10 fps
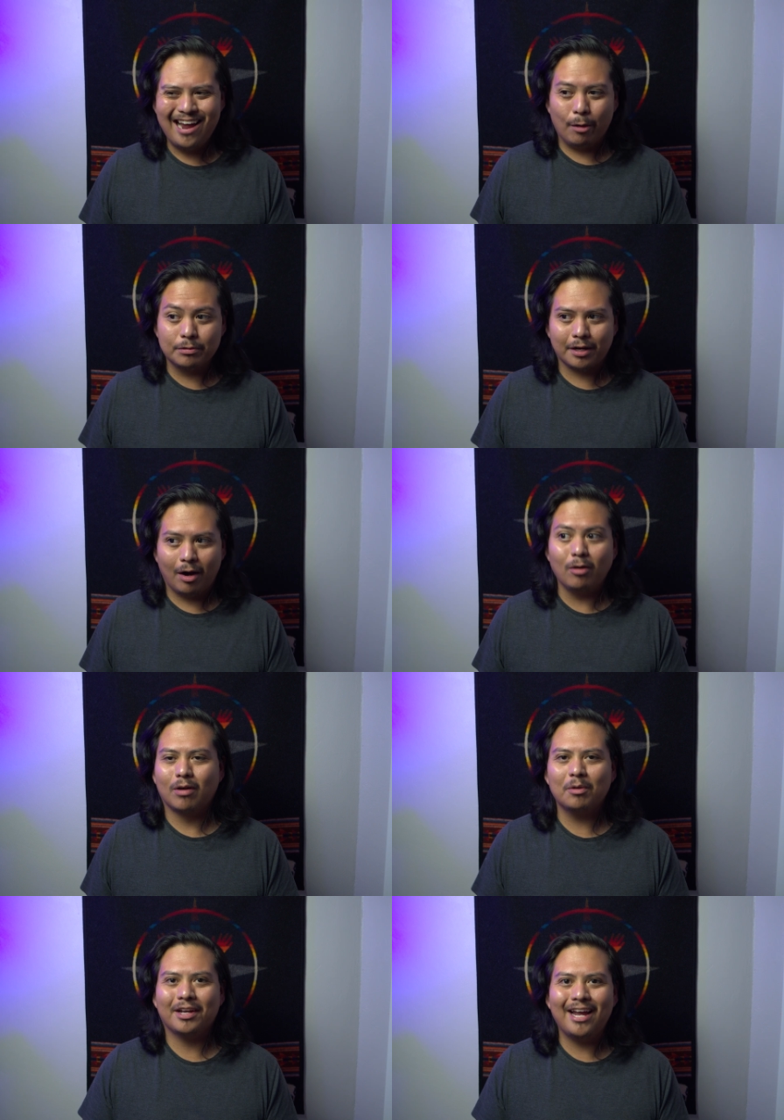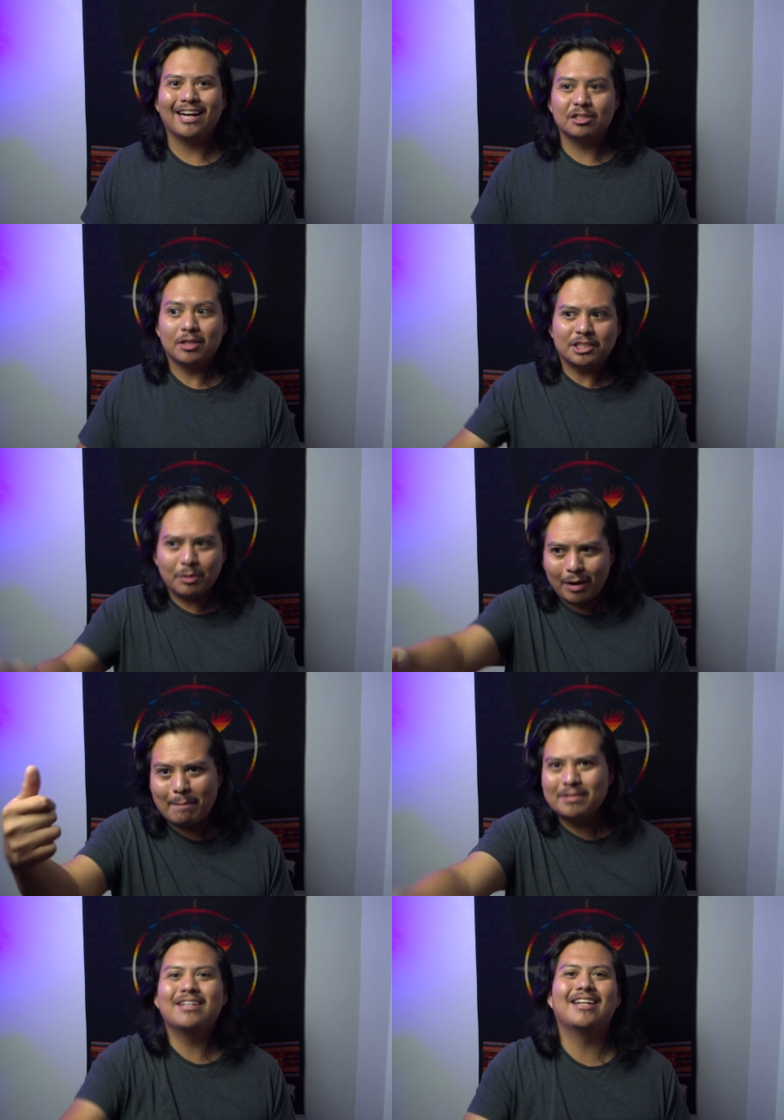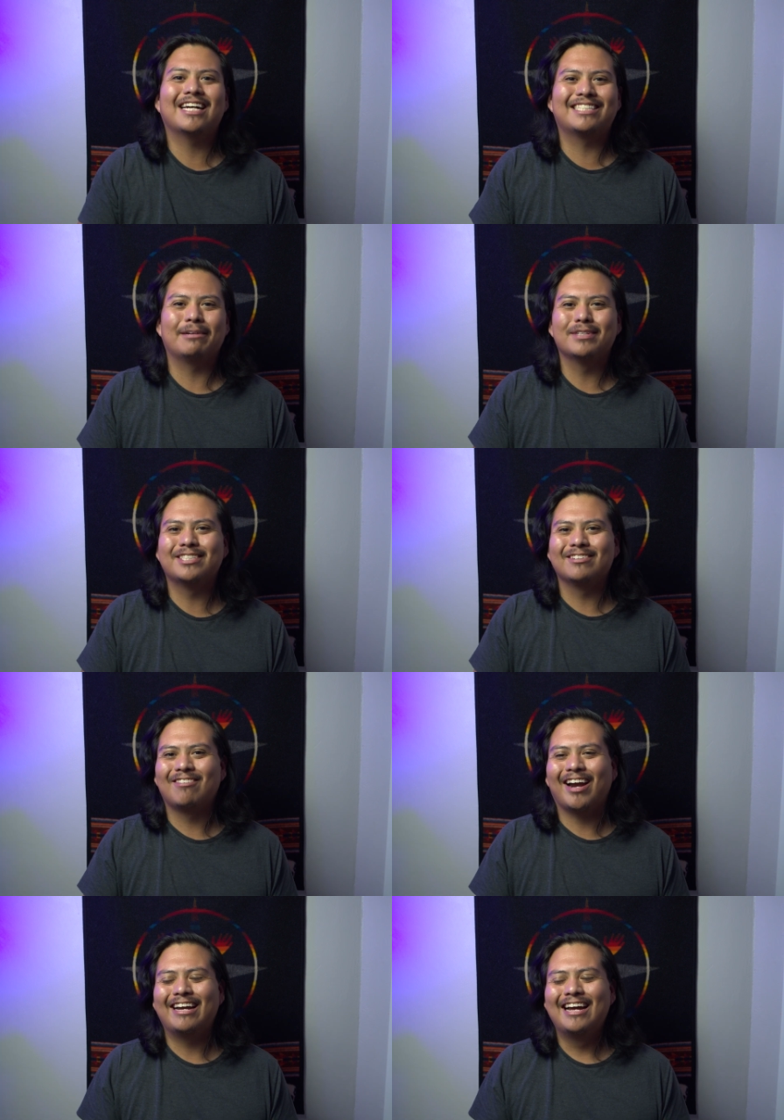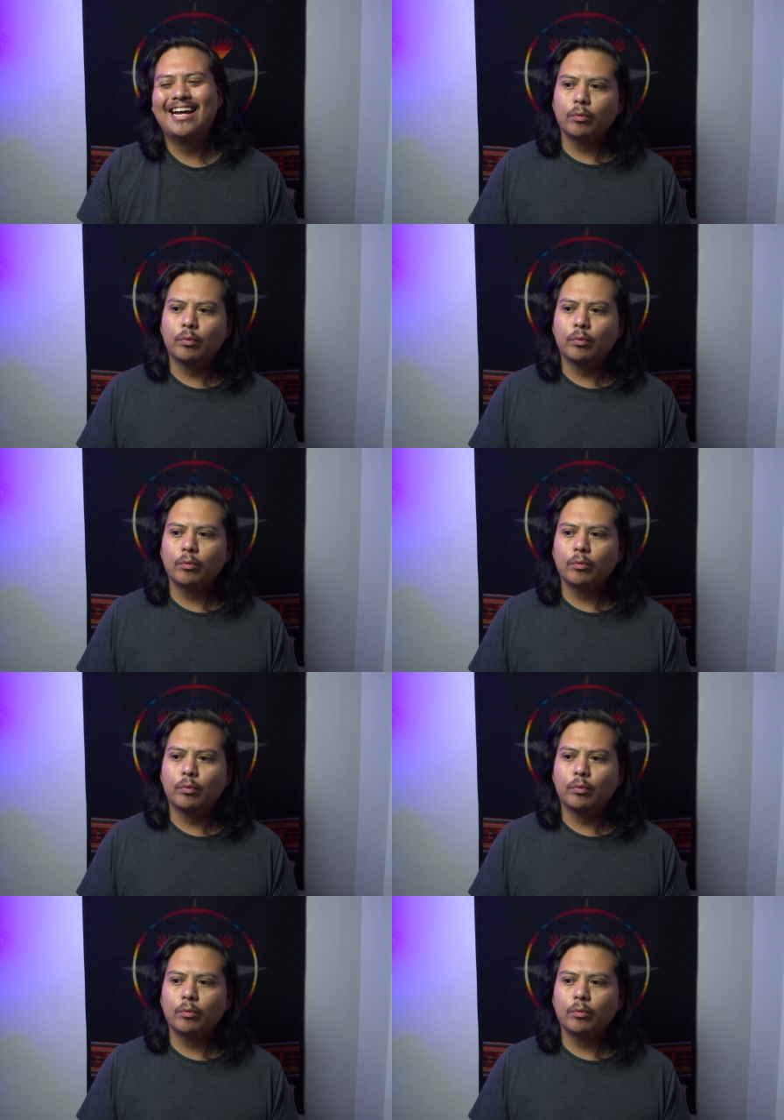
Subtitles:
I was like, oh, okay, yeah. So let's see what happens in the next episode, right?